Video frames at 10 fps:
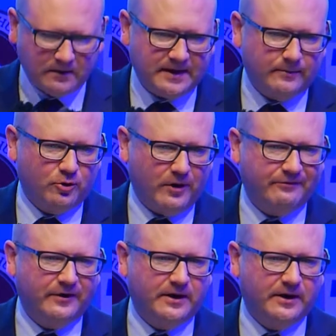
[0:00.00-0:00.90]

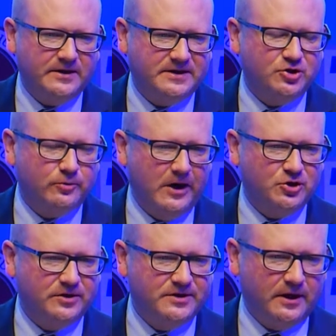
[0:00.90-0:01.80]
demographic
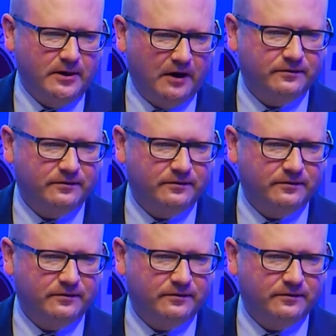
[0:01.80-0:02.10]
situations are not